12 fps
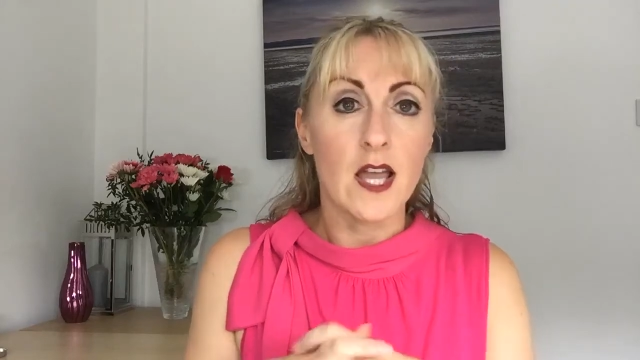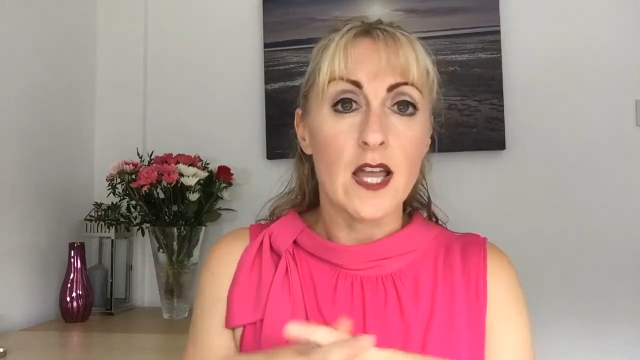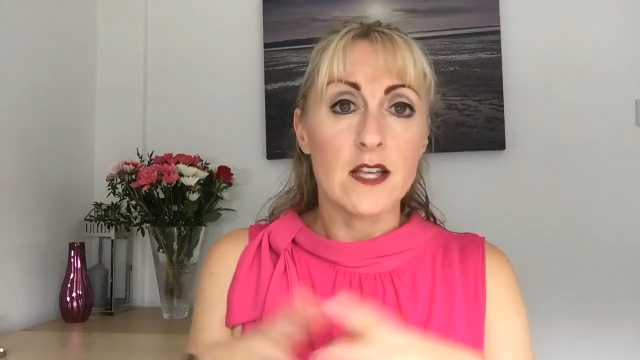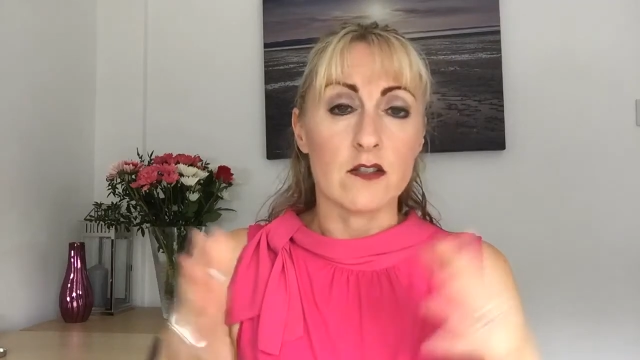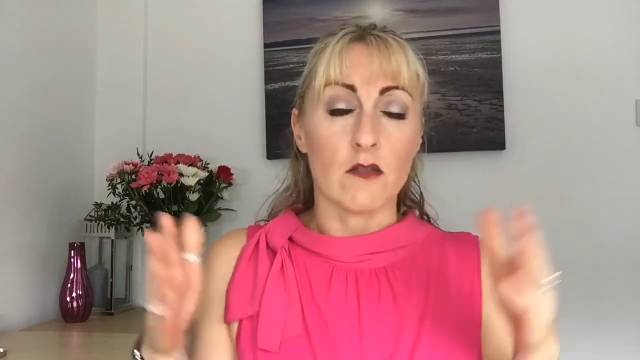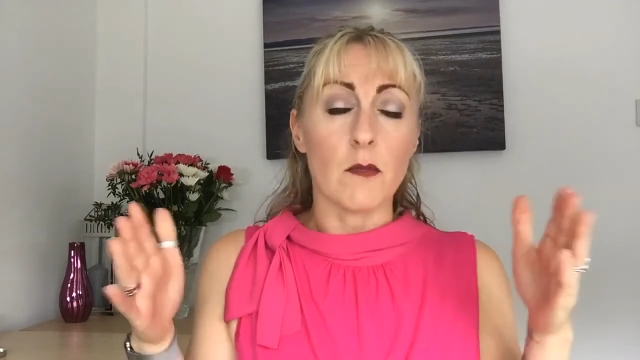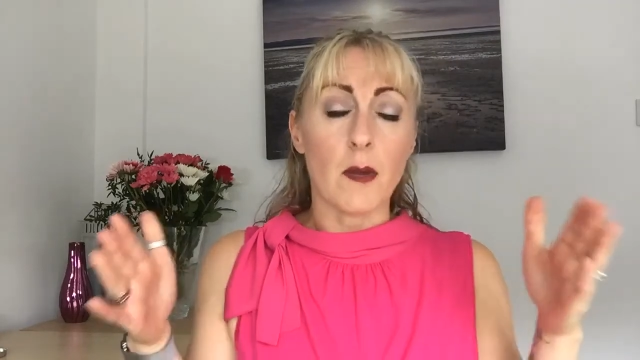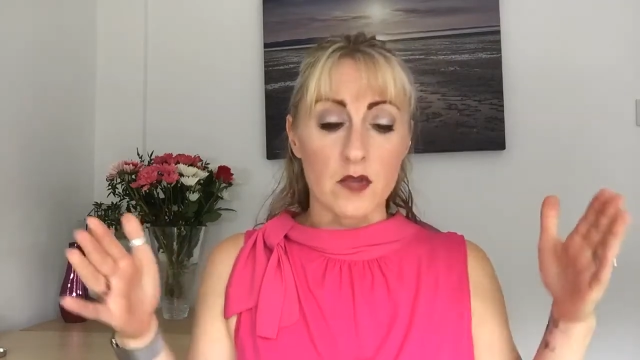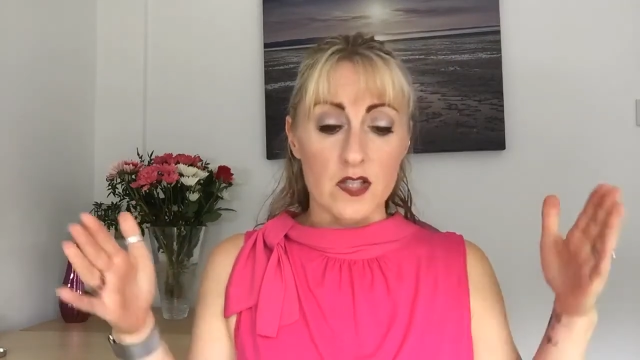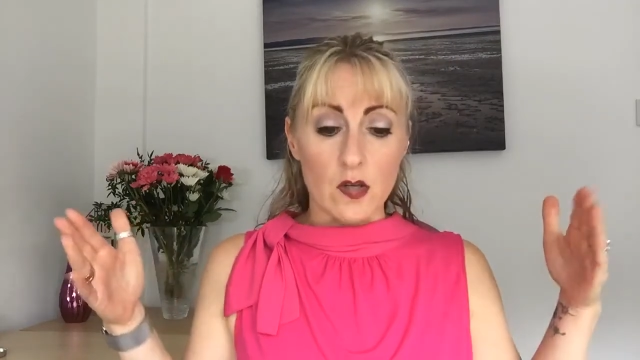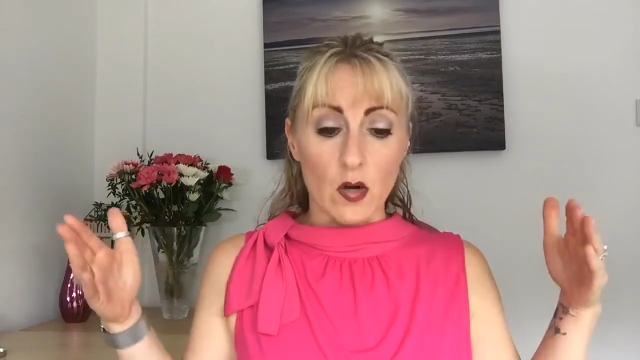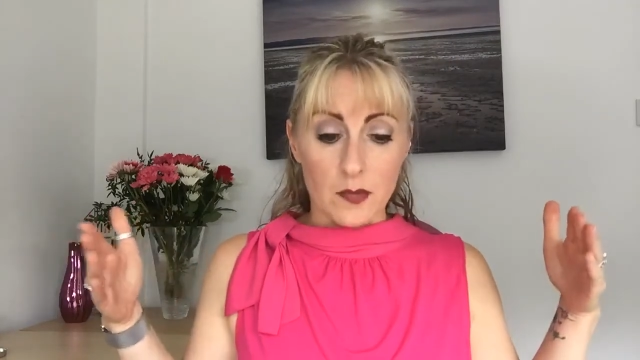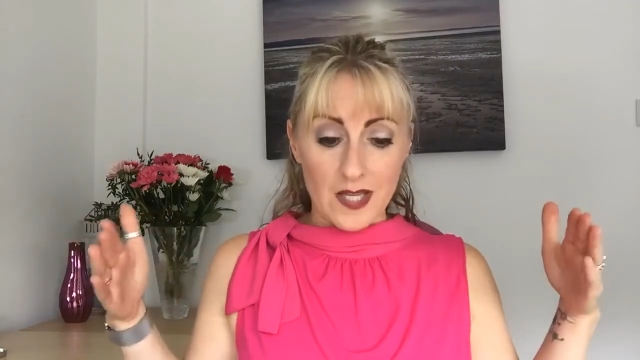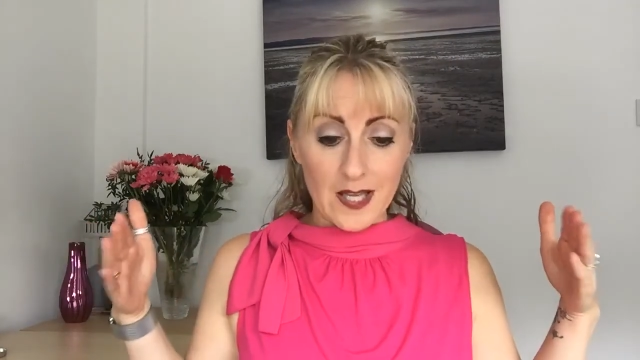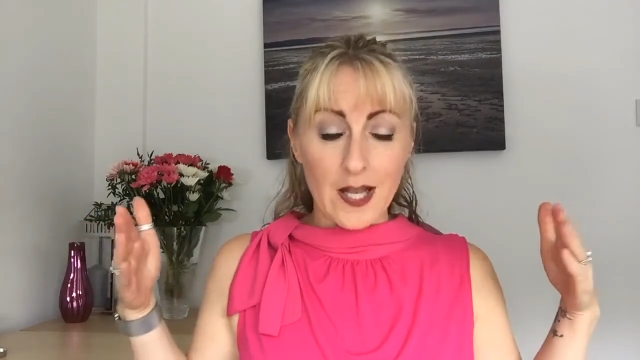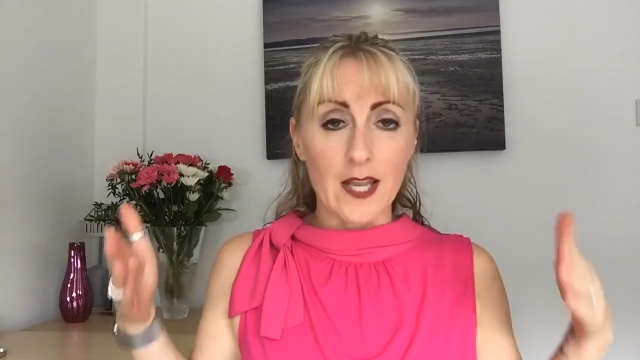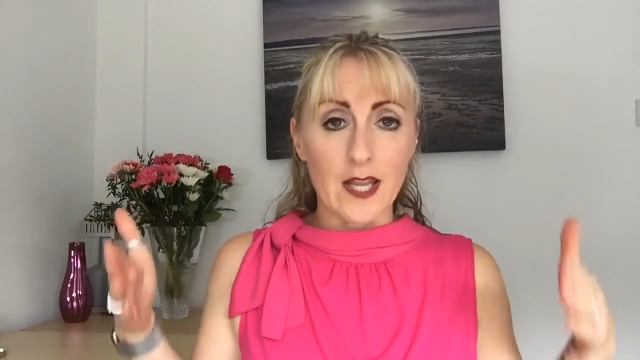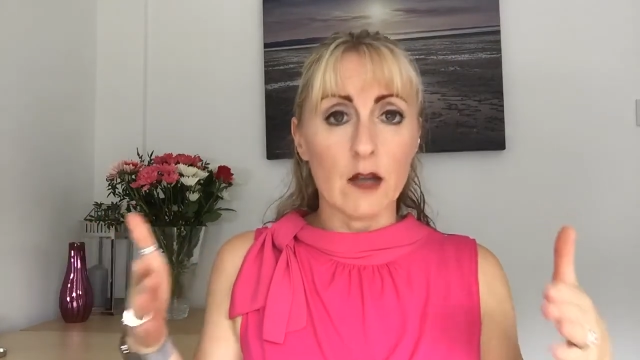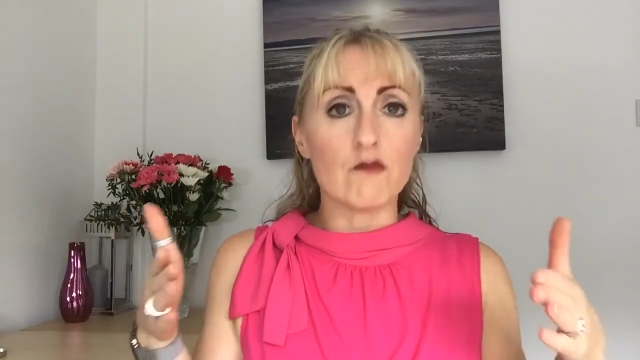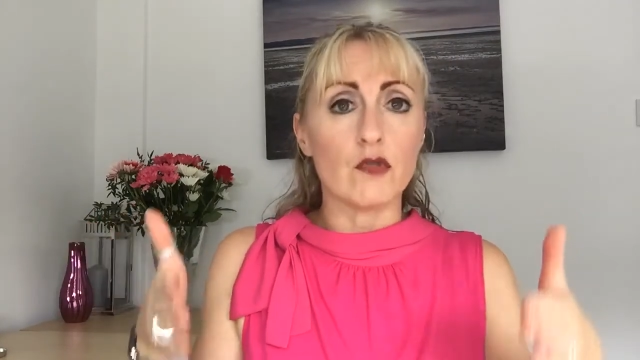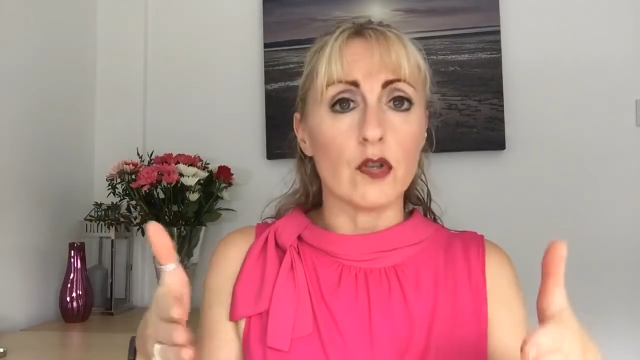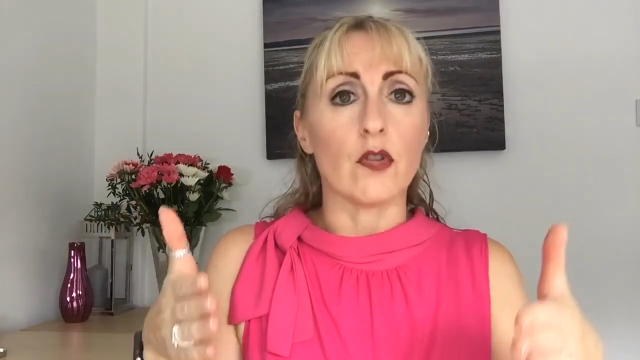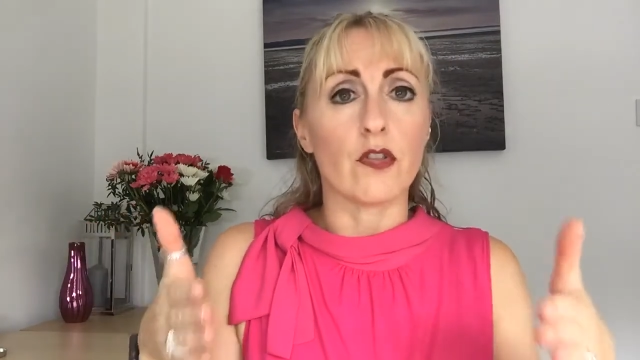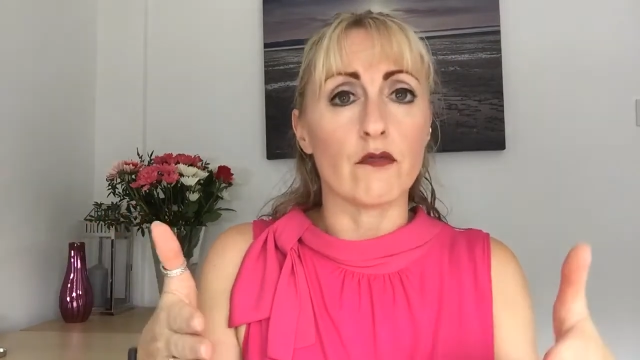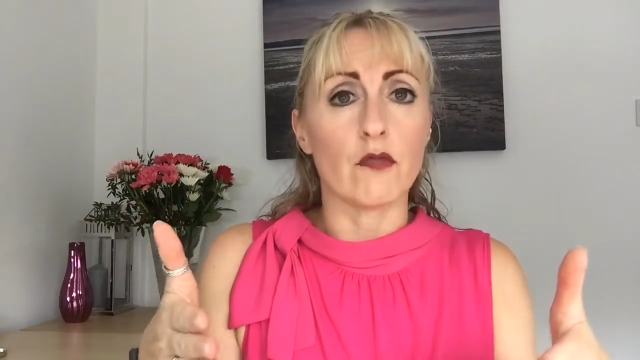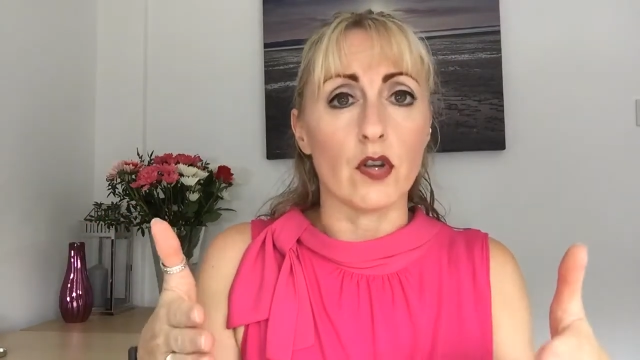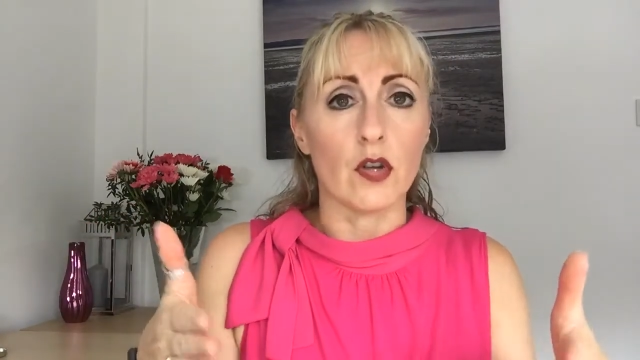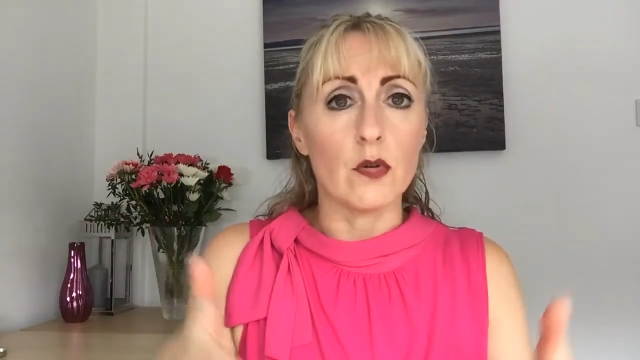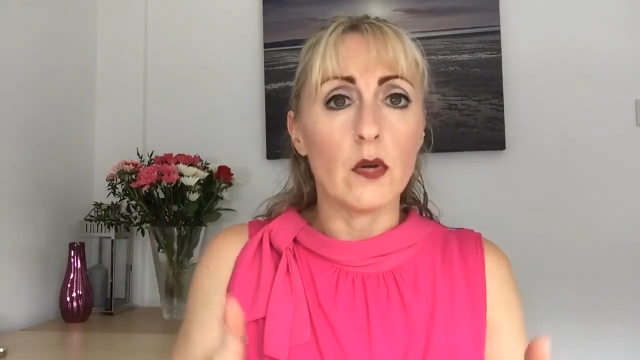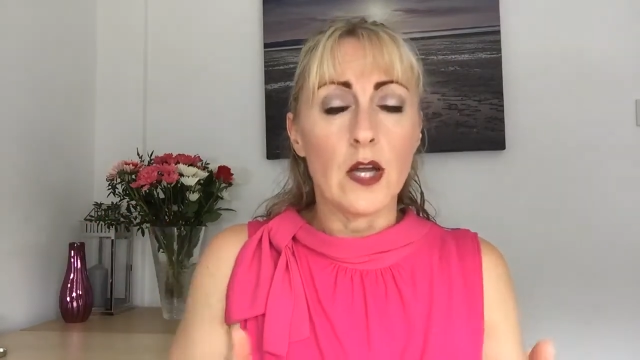So remember, it's got to be a clear route through.